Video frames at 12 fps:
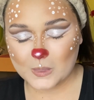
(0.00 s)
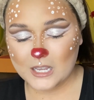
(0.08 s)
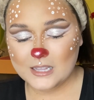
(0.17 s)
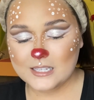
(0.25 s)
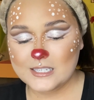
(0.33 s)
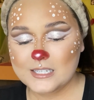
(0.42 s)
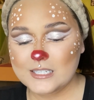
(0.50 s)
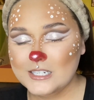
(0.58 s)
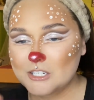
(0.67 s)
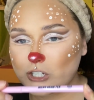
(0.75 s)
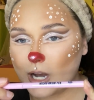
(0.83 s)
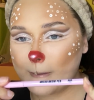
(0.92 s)
This is the
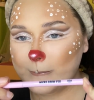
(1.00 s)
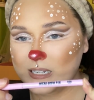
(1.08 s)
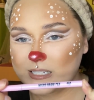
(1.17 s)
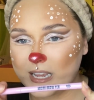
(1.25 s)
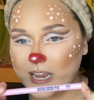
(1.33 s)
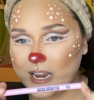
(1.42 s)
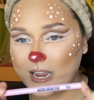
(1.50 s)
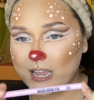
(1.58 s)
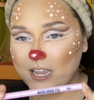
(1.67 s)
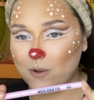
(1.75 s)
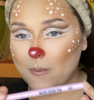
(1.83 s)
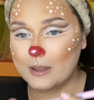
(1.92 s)
Shop Miss A
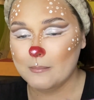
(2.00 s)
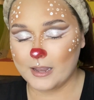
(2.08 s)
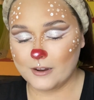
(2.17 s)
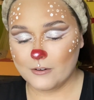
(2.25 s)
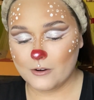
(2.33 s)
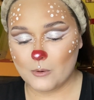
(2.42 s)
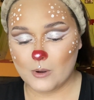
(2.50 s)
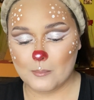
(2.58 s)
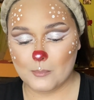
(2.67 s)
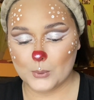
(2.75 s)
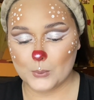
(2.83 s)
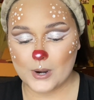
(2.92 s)
AOA Micro
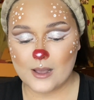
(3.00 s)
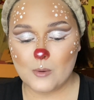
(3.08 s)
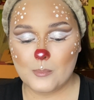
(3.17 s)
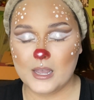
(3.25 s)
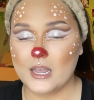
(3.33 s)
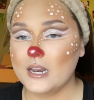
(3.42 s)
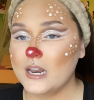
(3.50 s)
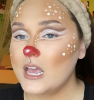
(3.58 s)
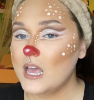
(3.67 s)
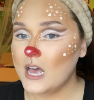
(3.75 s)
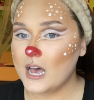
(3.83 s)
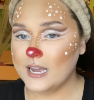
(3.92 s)
Brow Pen.
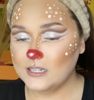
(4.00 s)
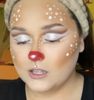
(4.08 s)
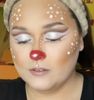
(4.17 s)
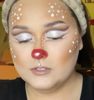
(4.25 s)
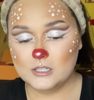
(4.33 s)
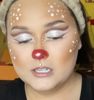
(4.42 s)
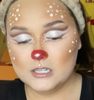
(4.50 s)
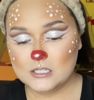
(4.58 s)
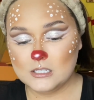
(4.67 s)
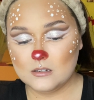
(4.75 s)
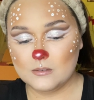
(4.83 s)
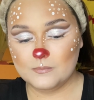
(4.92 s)
I loved
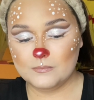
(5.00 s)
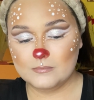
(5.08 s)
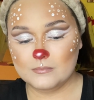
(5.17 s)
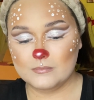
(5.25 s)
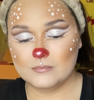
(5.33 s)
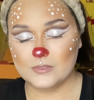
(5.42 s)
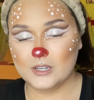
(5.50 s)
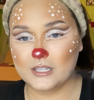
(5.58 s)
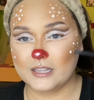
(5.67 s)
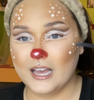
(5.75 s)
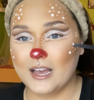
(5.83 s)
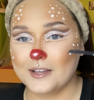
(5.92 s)
this. Look at
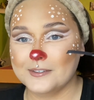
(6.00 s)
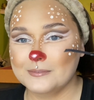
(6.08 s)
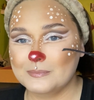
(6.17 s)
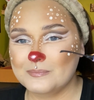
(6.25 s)
that.